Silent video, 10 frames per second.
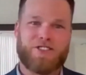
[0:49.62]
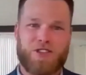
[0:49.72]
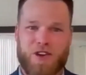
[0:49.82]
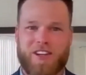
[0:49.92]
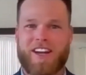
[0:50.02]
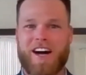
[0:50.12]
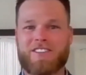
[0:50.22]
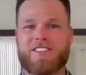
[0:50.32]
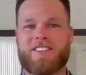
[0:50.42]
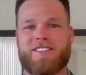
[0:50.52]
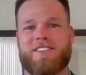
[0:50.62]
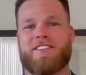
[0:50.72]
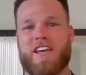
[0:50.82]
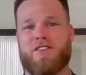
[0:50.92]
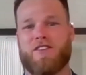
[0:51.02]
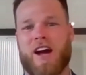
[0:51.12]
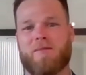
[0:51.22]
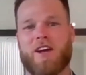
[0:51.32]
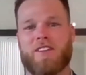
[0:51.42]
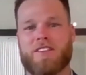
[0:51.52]
Jordan, Allison, thank you for
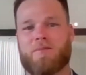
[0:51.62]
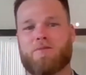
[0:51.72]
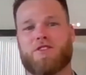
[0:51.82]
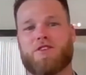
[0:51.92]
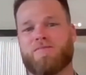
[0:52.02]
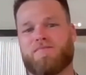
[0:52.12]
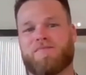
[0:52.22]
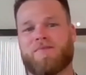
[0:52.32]
having me on this episode.